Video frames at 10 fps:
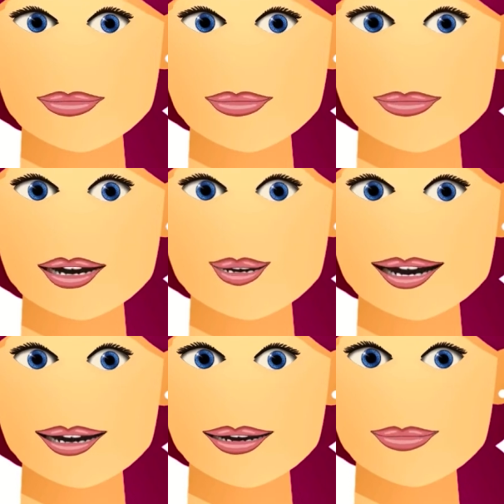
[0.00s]
If
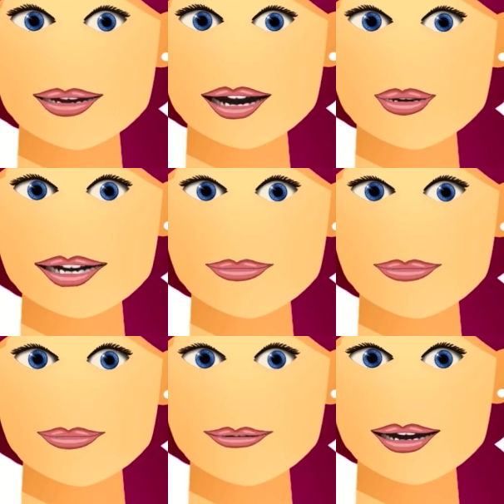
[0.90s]
you have watched
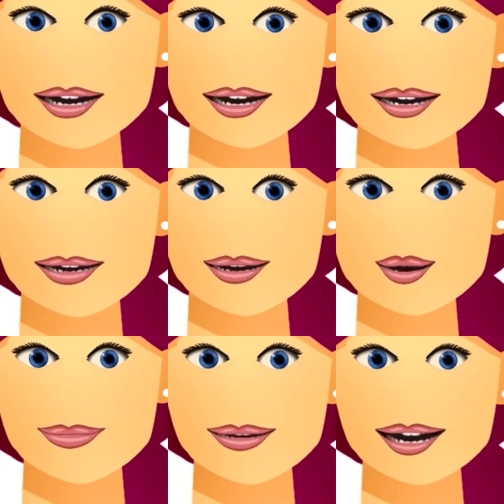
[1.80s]
and
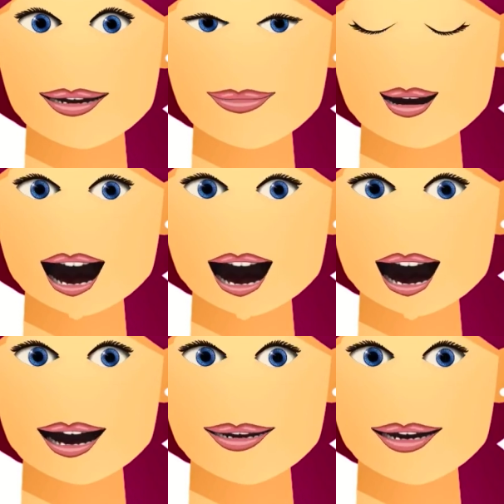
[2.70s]
remembered the video on
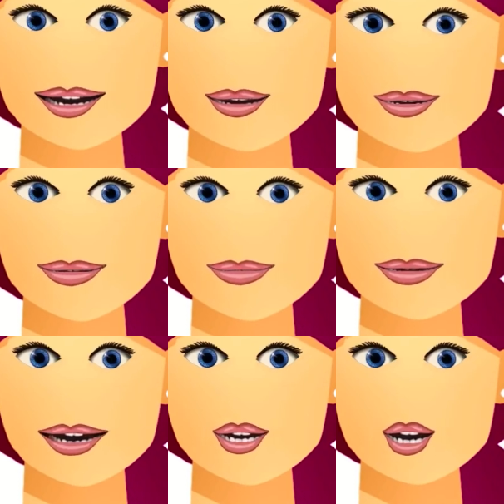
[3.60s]
Aleph,
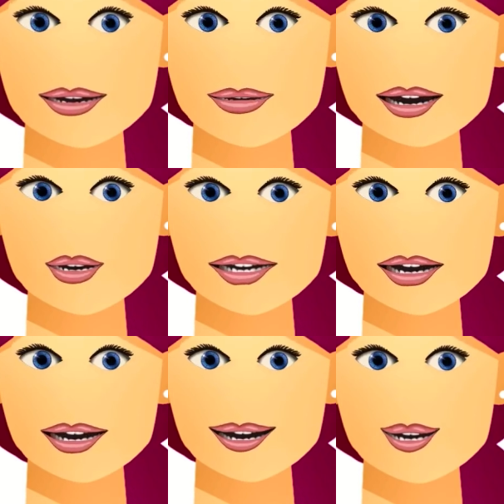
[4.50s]
this nickel
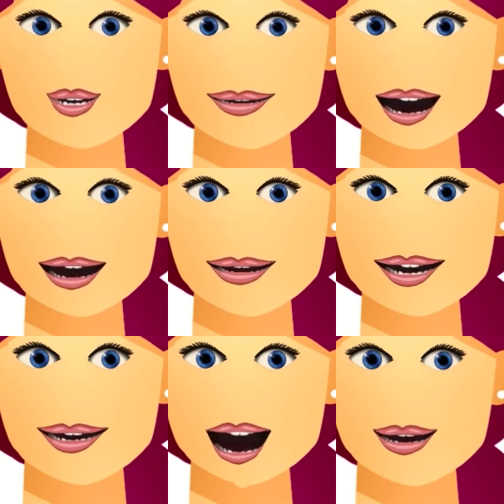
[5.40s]
sign is called
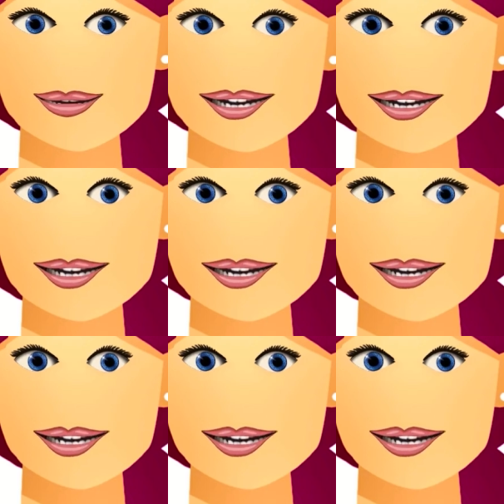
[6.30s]
kmatz.